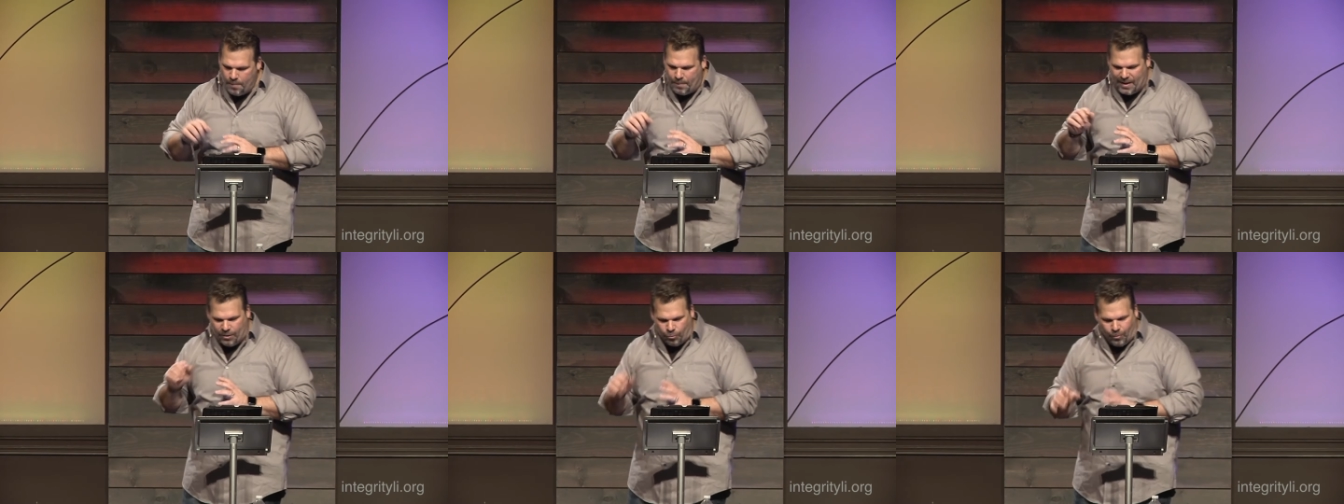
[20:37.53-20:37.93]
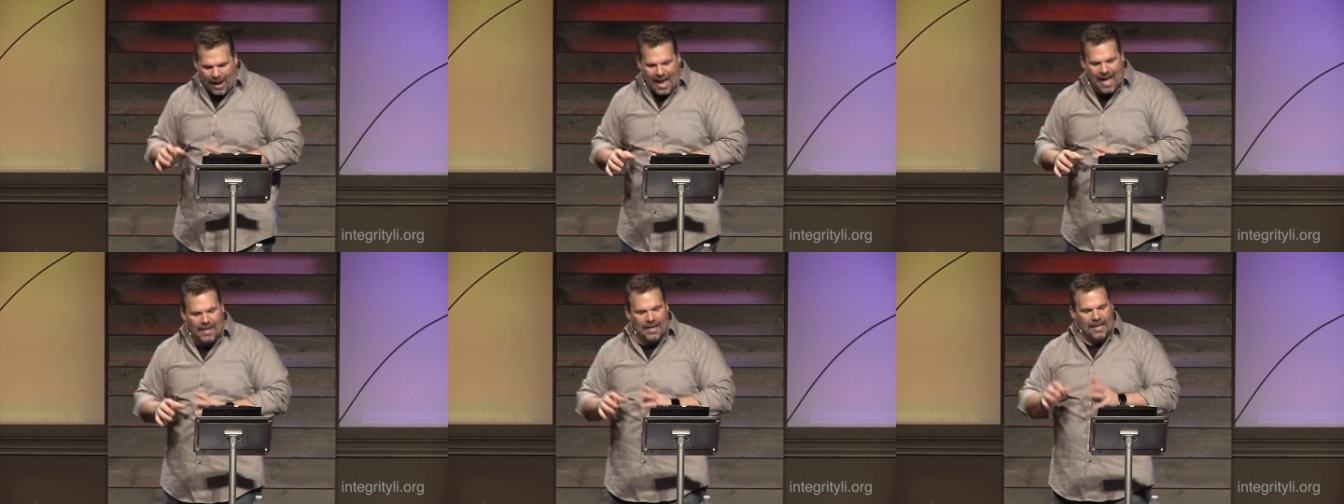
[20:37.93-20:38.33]
be
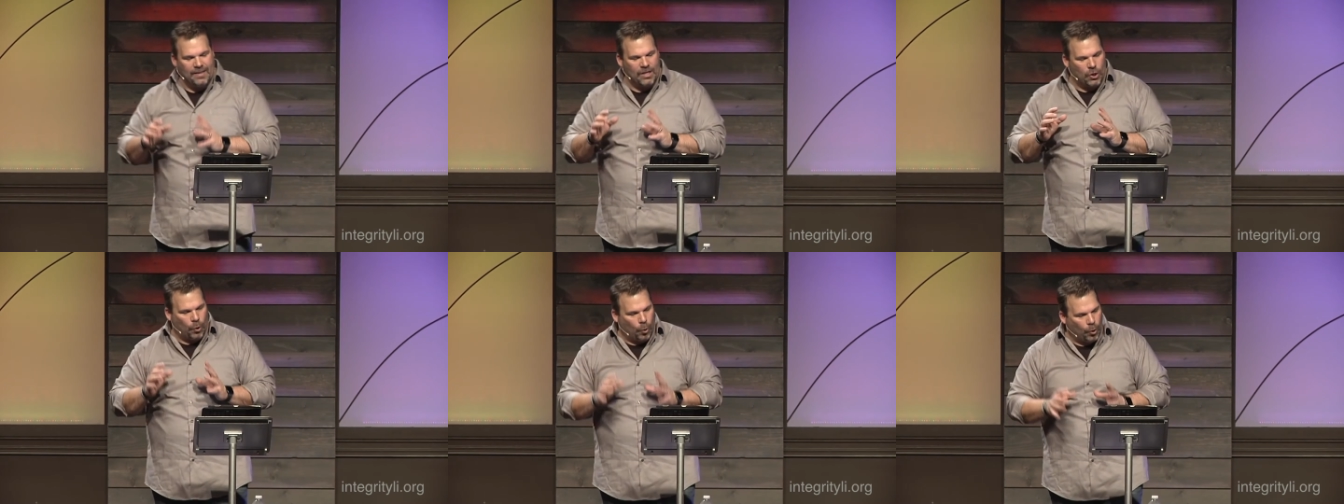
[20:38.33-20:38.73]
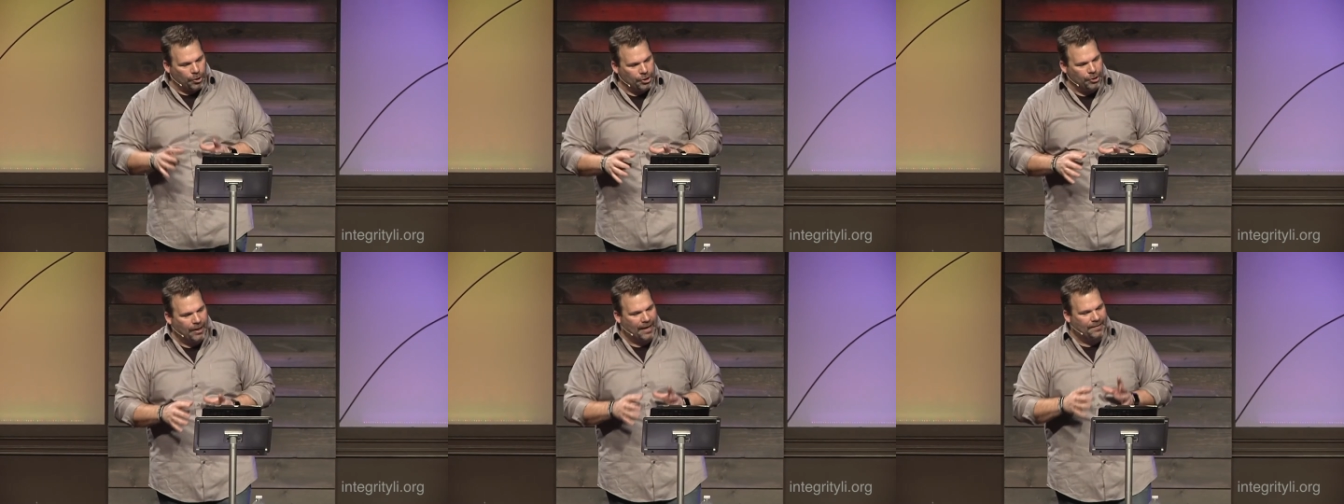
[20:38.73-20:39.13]
read in the
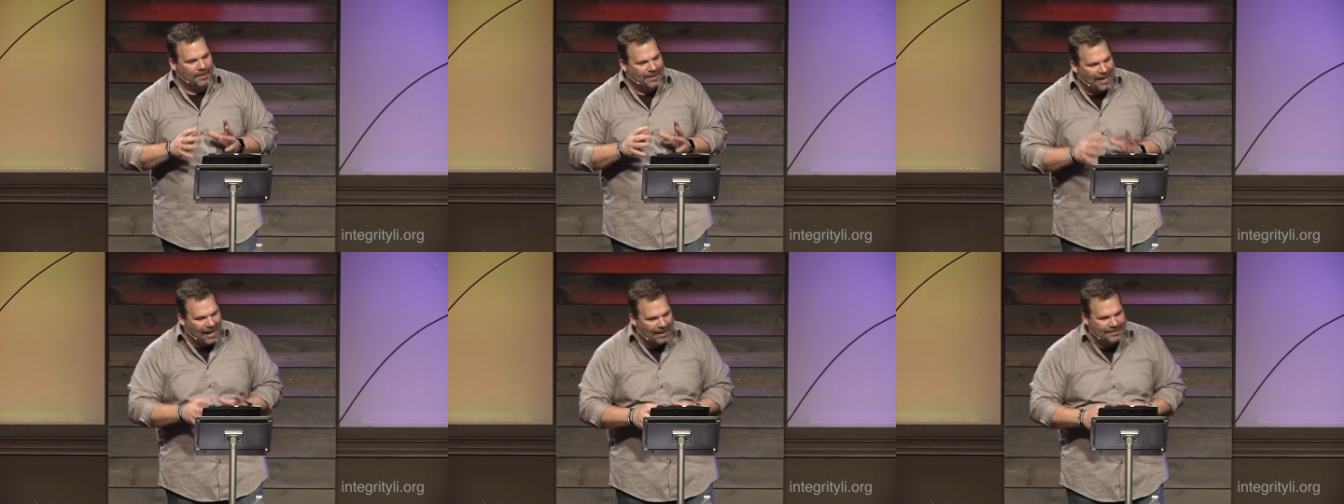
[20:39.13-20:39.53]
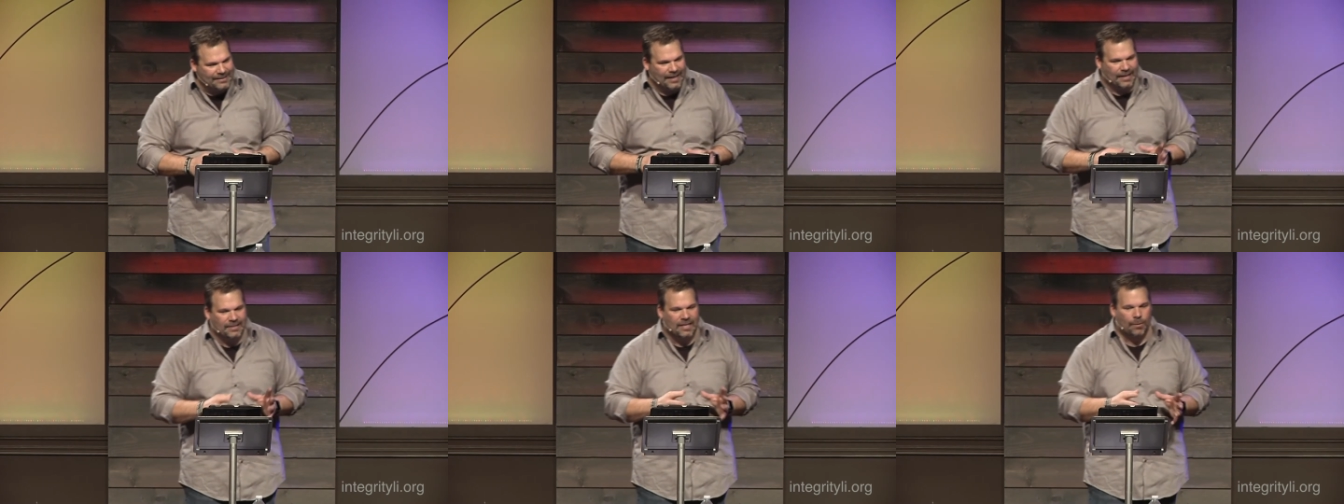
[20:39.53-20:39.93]
order and the
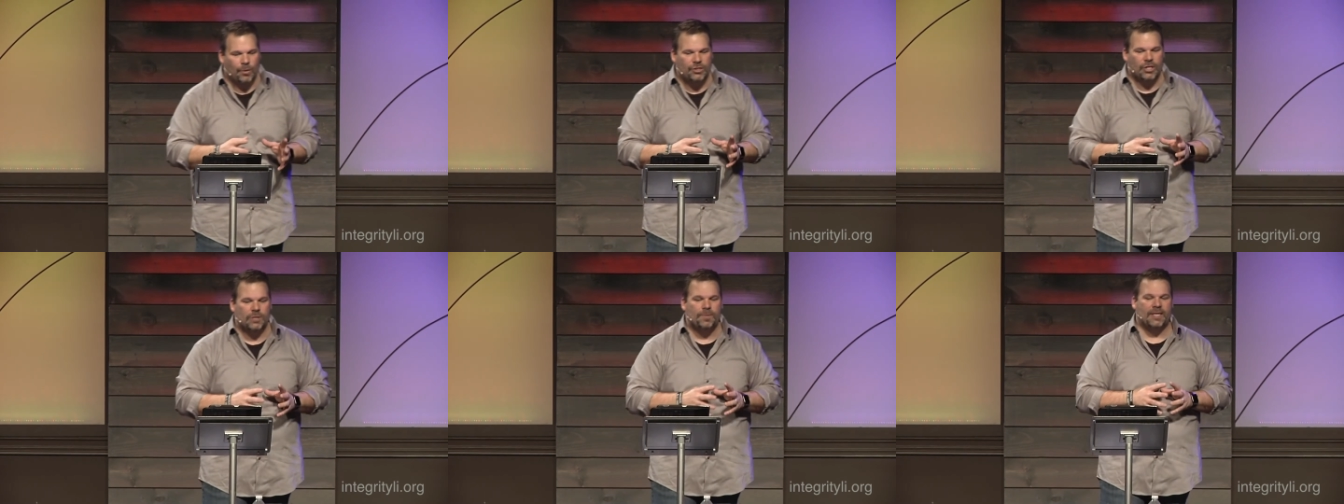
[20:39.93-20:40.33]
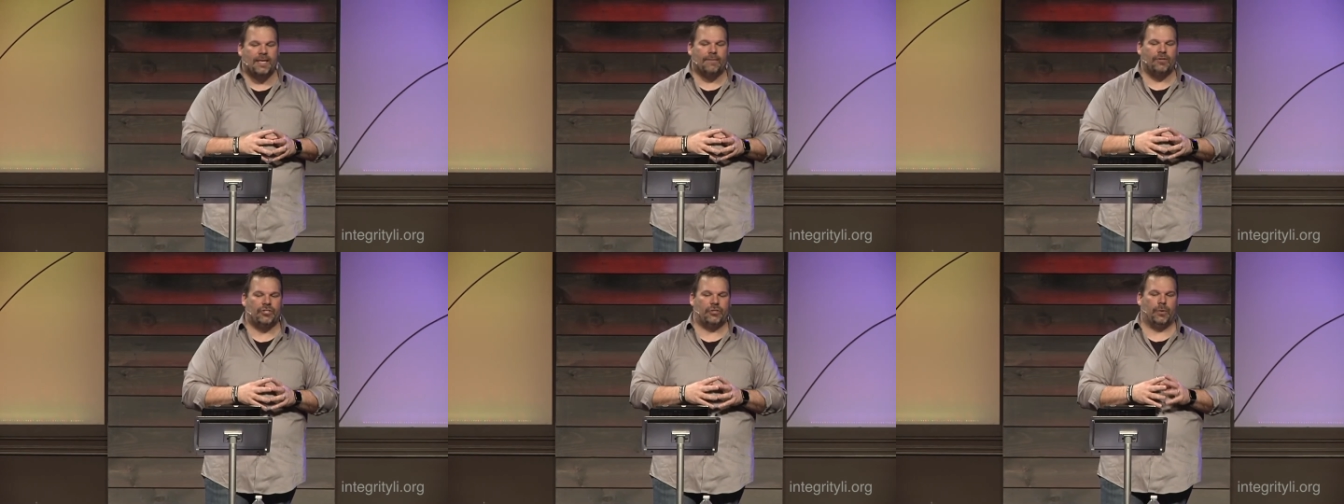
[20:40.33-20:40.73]
context in which it has been
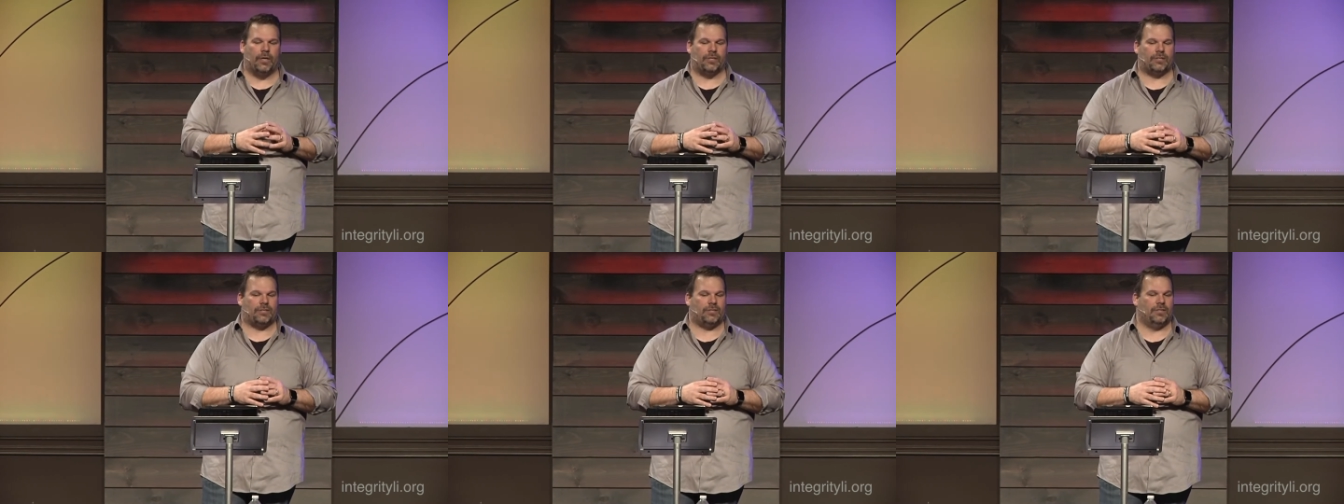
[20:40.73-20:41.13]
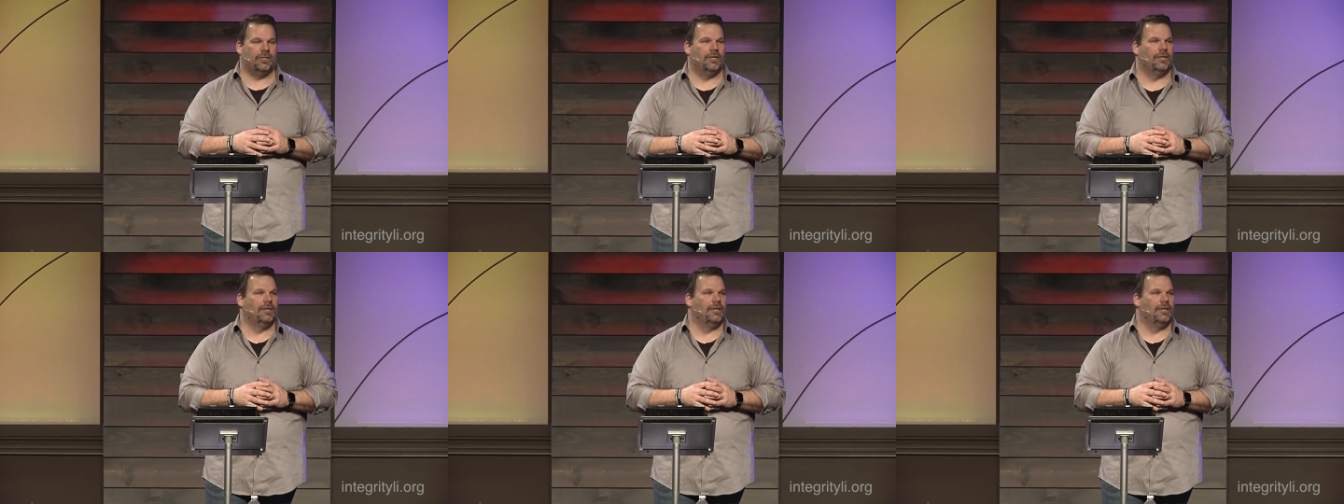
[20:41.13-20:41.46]
given to us.